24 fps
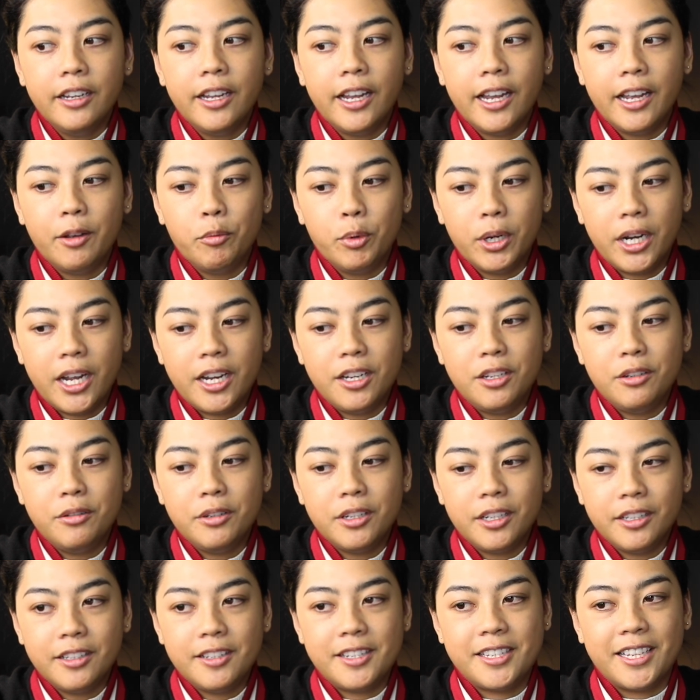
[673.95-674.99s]
And when I do
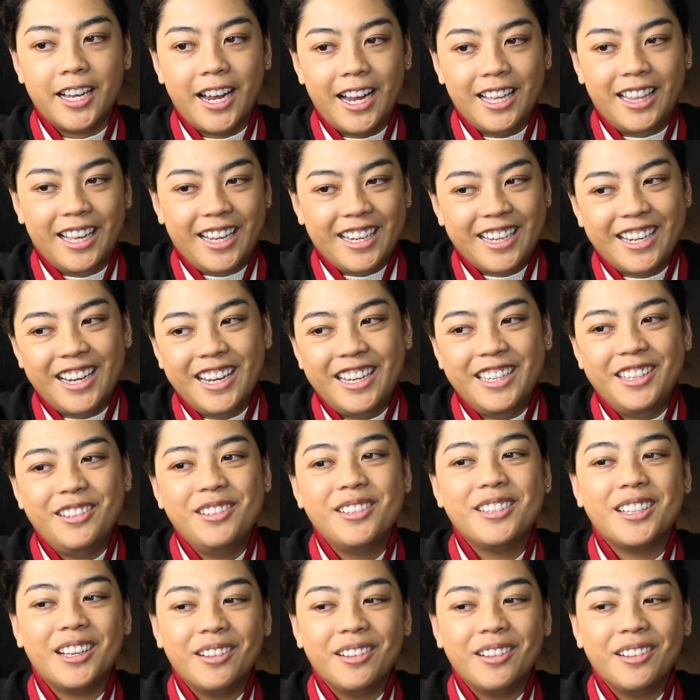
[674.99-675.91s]
it on the side like I do